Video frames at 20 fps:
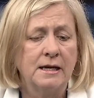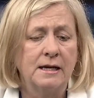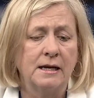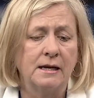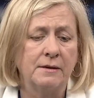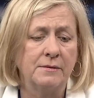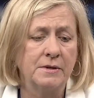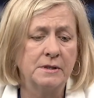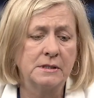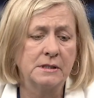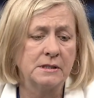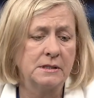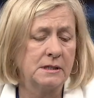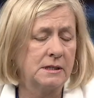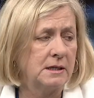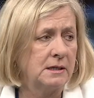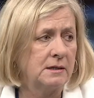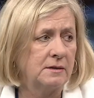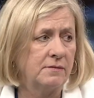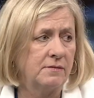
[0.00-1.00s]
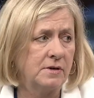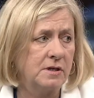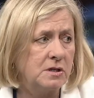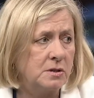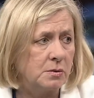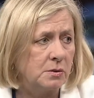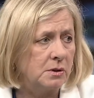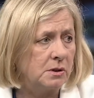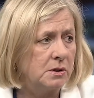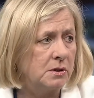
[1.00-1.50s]
Uh, this is an
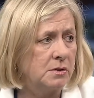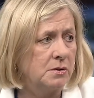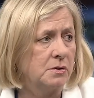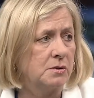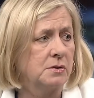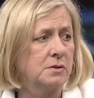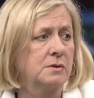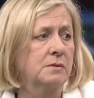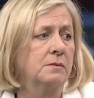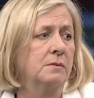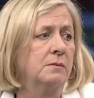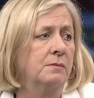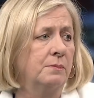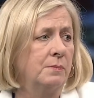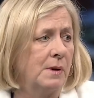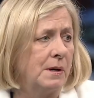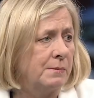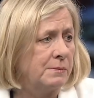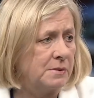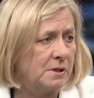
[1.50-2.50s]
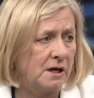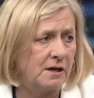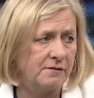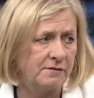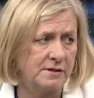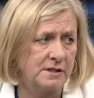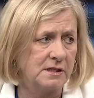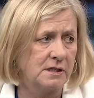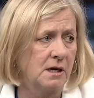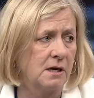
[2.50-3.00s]
individual who's bumped off
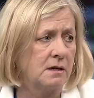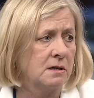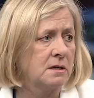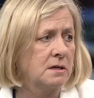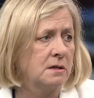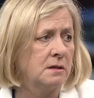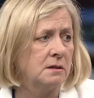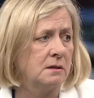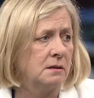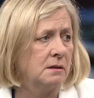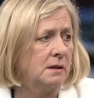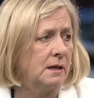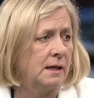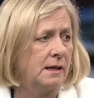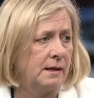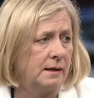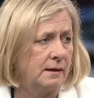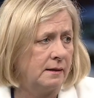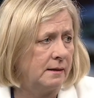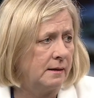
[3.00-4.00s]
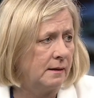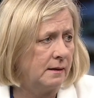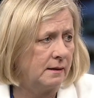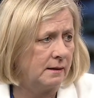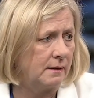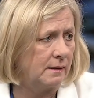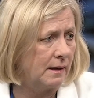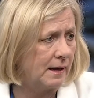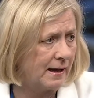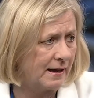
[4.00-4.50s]
his uncle and
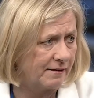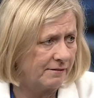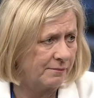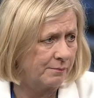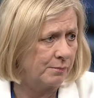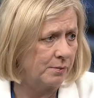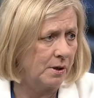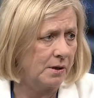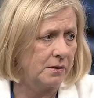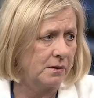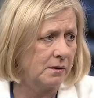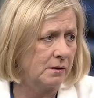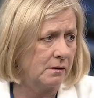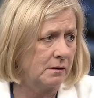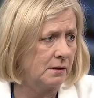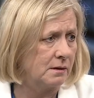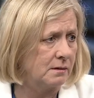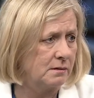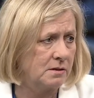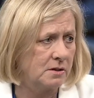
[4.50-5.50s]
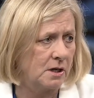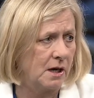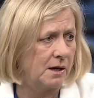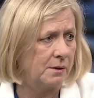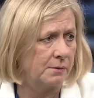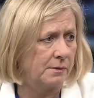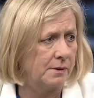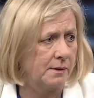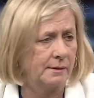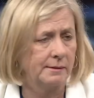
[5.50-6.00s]
a half brother and
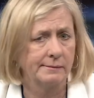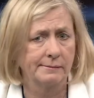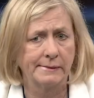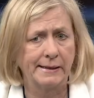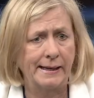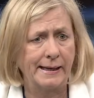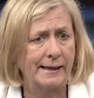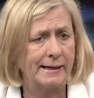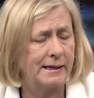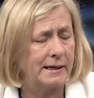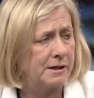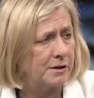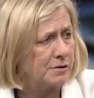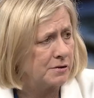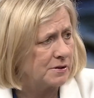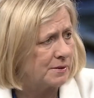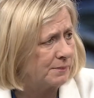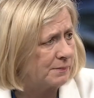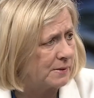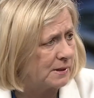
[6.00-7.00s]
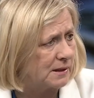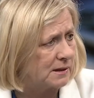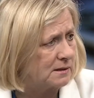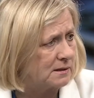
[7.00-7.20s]
shot with a cannon or something.